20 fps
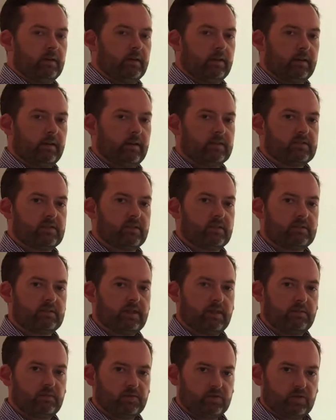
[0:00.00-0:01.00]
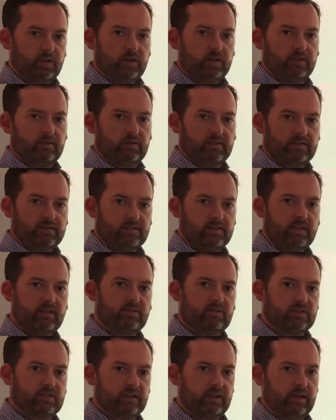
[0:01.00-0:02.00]
Okay, so temperature increases the
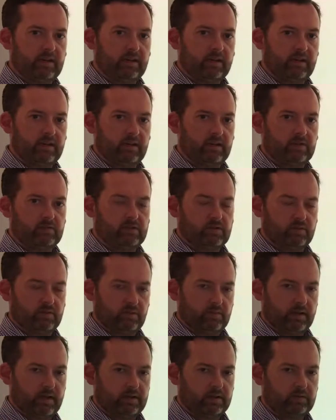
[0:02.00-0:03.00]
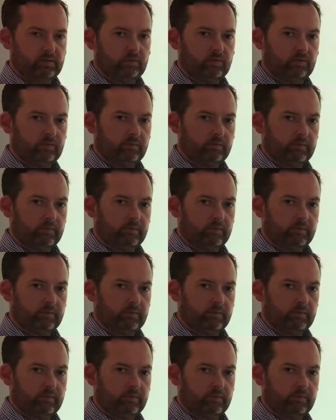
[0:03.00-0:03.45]
average kinetic energy of the particles,